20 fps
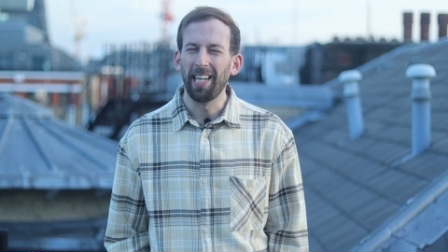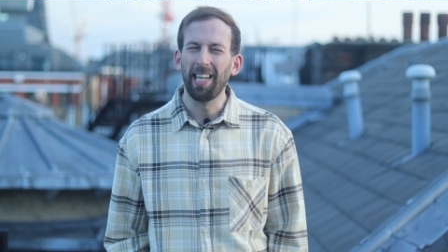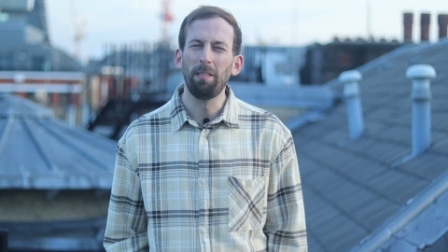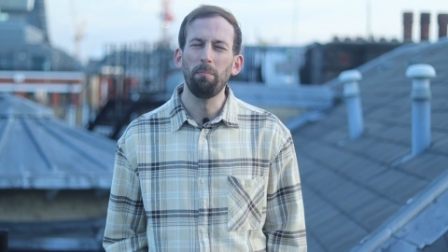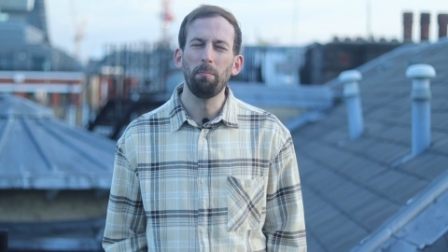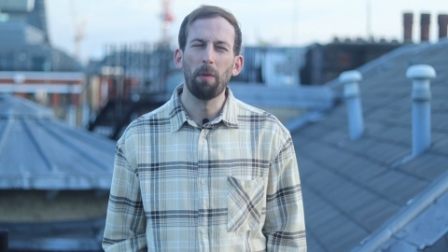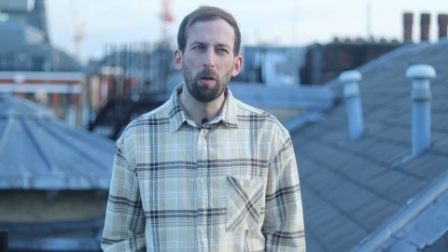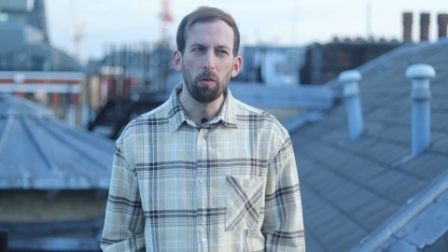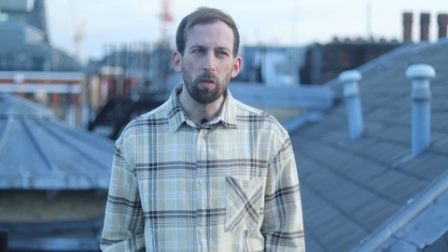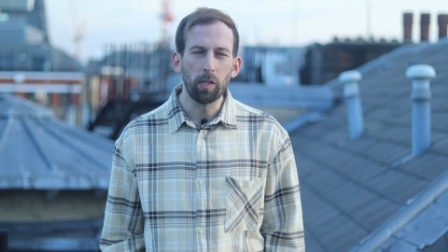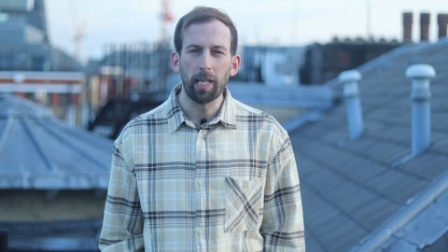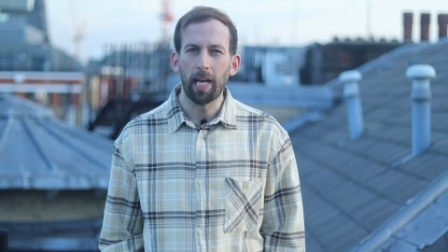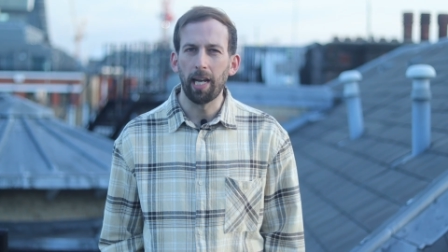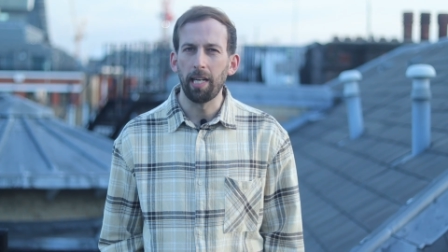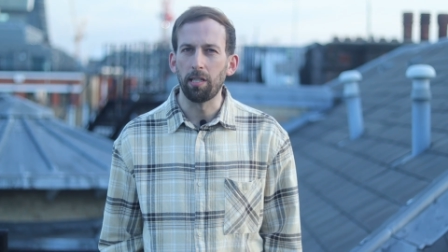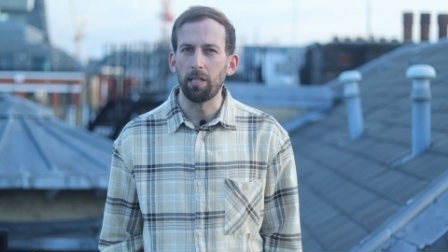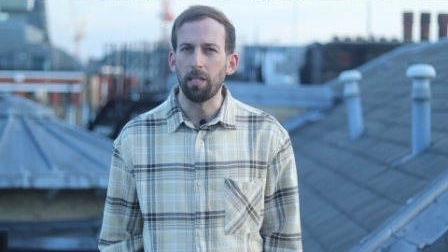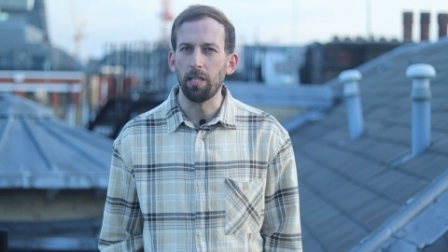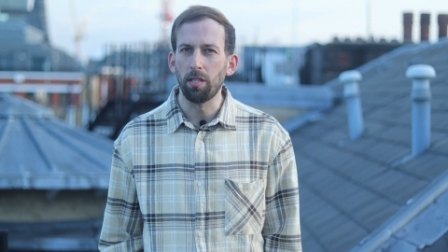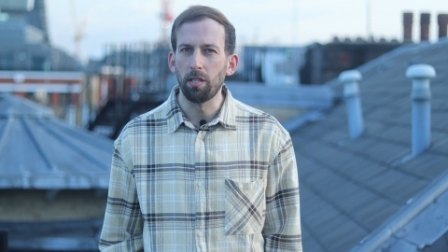in most
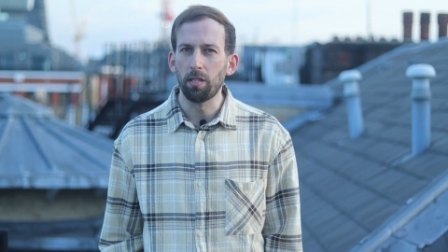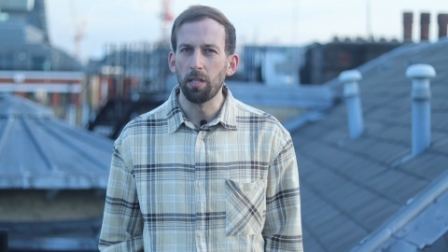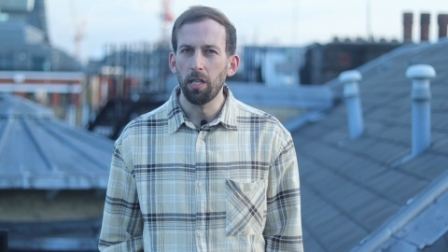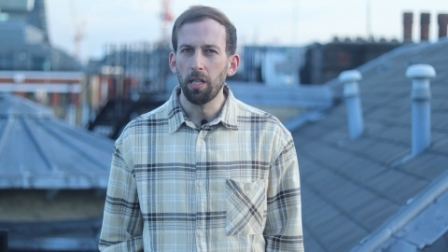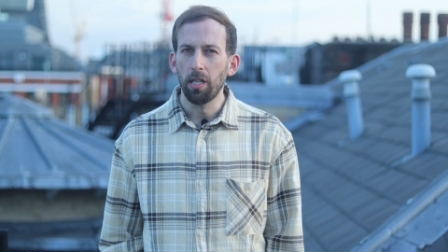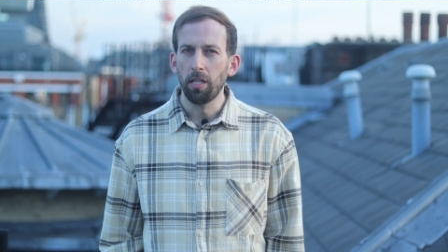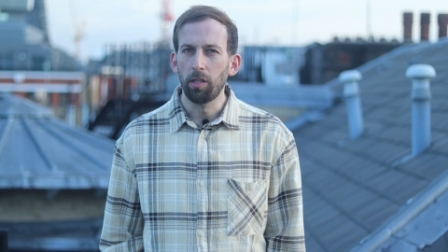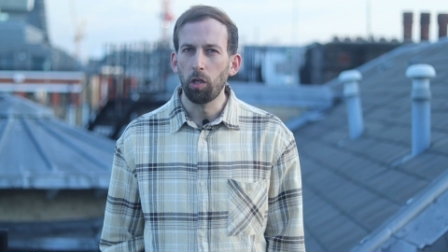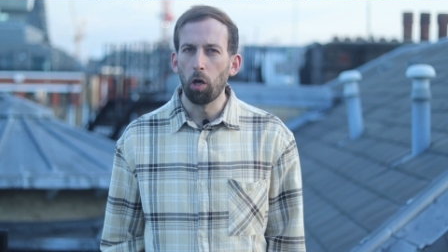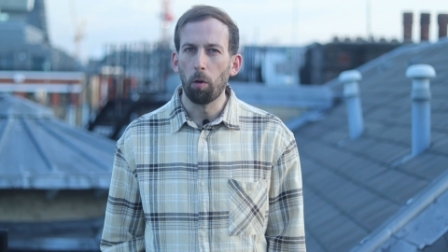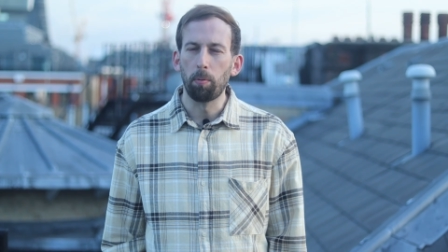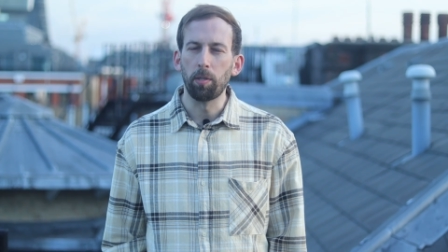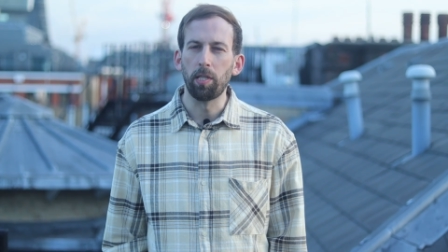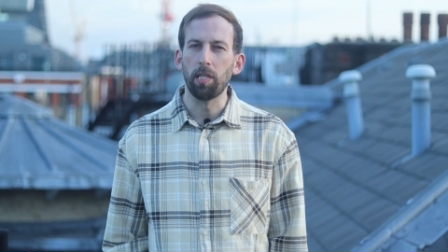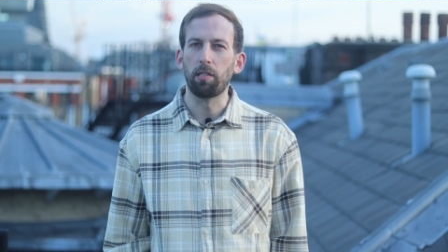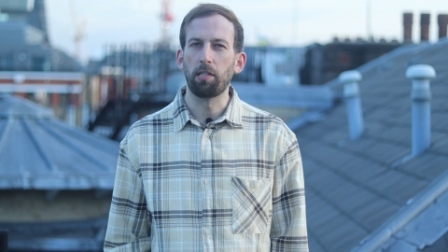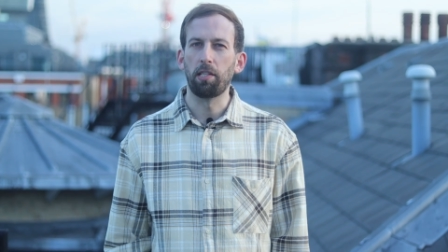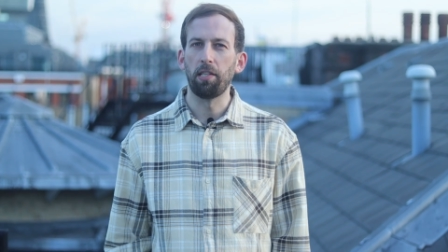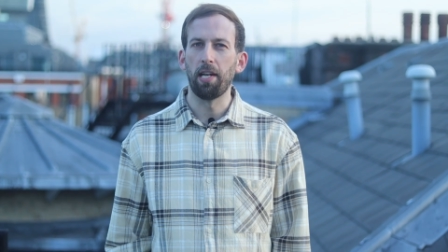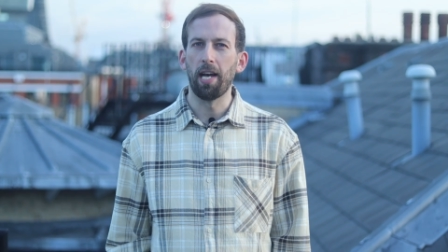cases, the
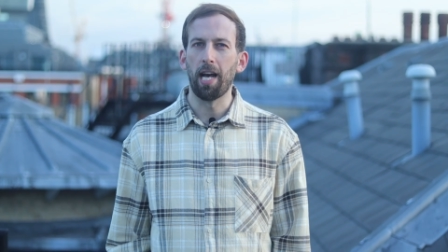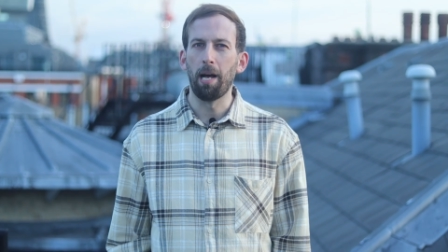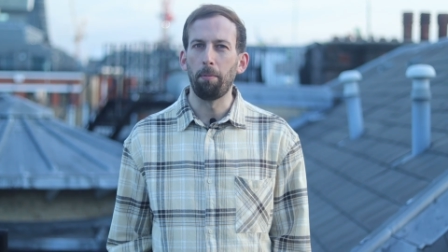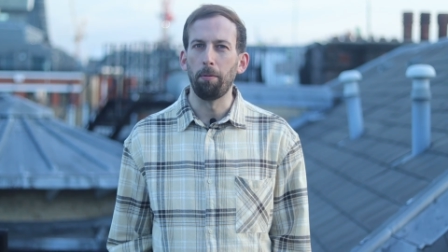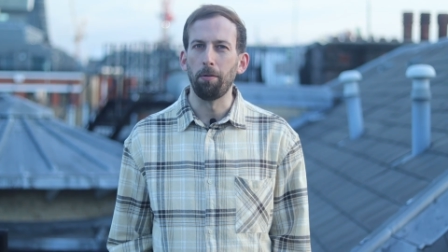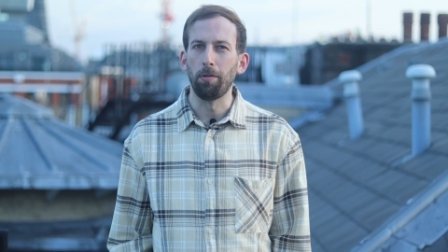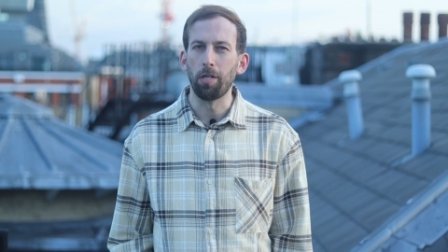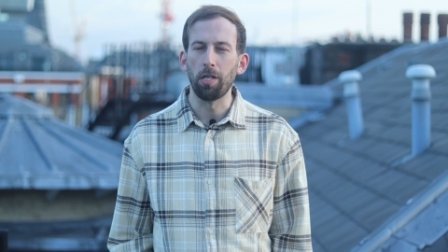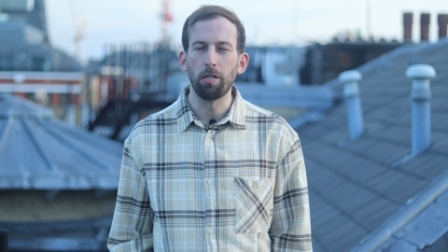opposite is going to happen.